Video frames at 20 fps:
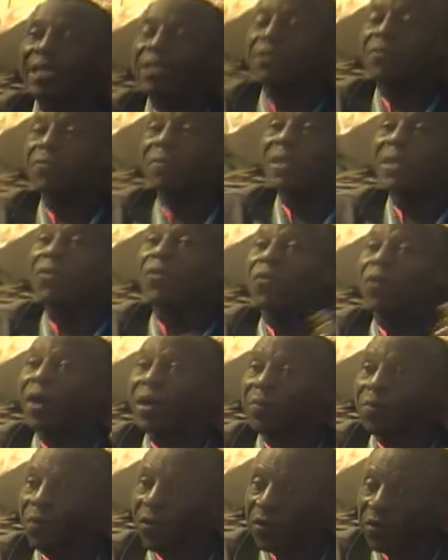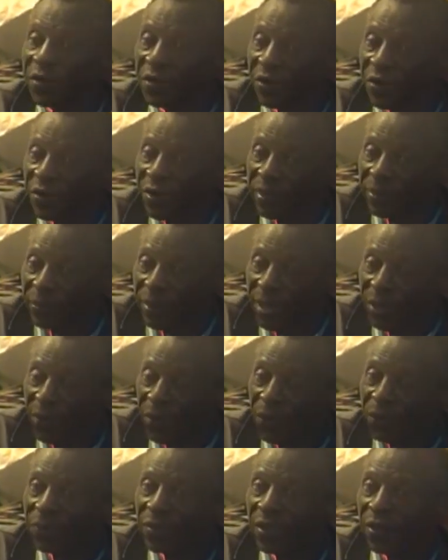I spent 1 more year in my
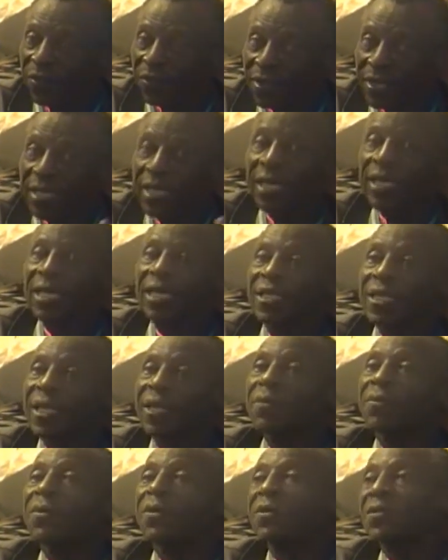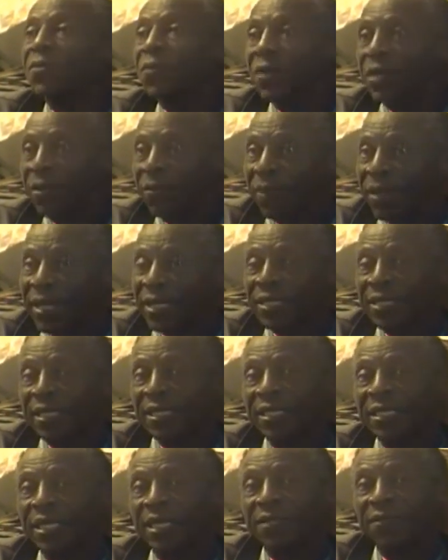hometown instead of going to Guatemala
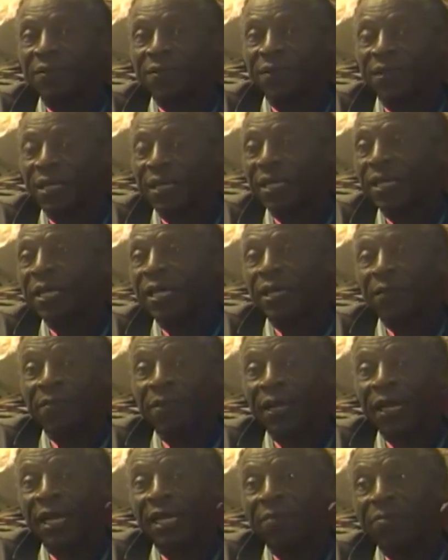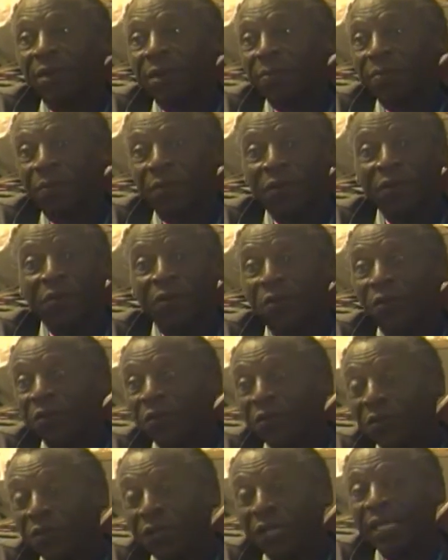City and study, because my parents
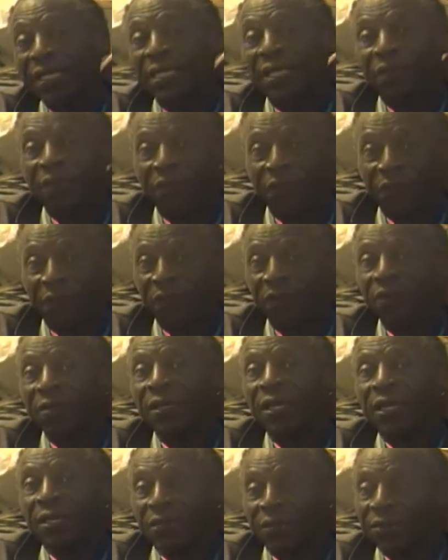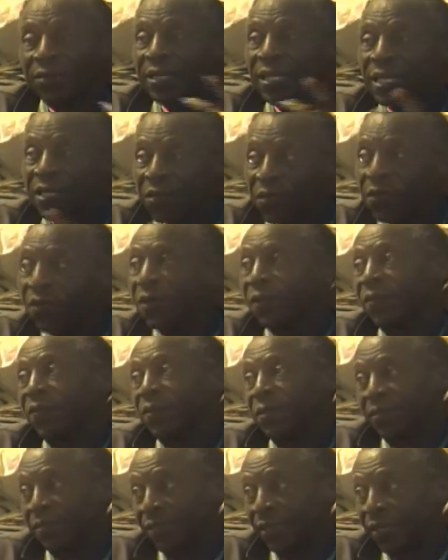just could not afford to send 2 of
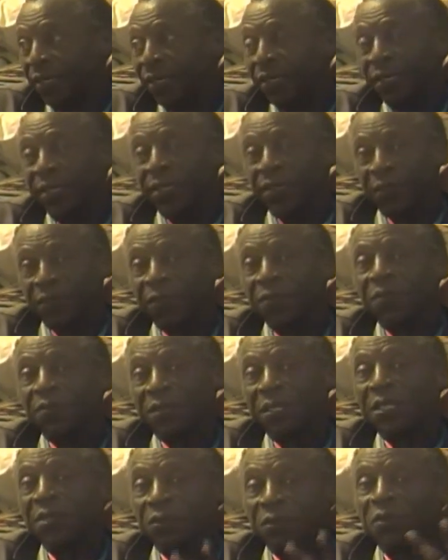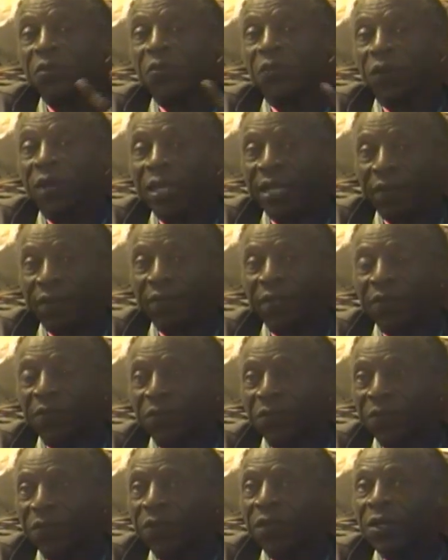us. So we sent just 1 of the
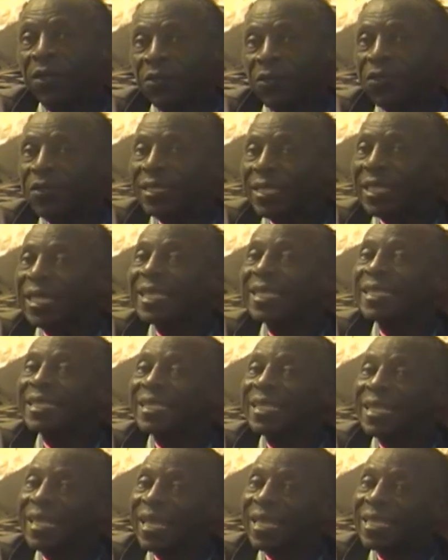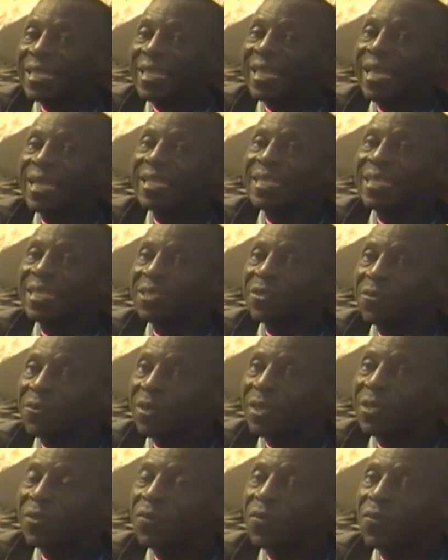2. So things like that is
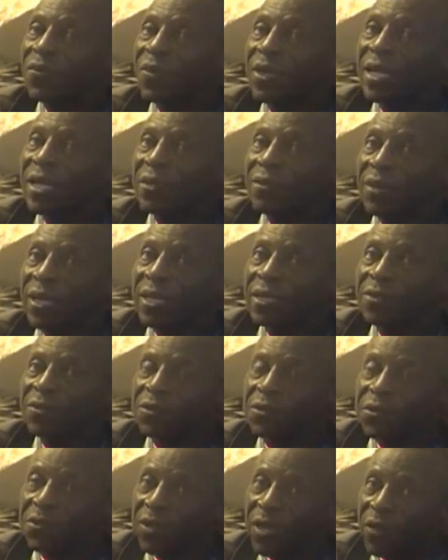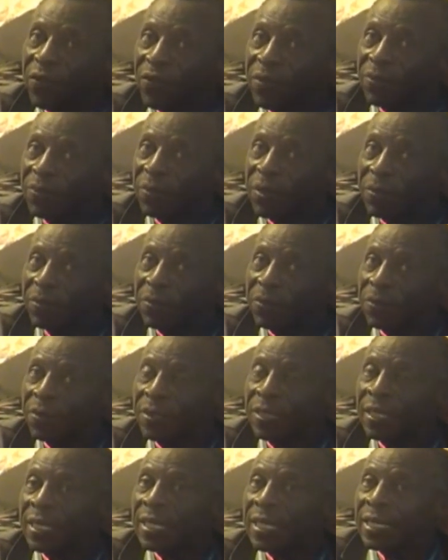what I like to share with people.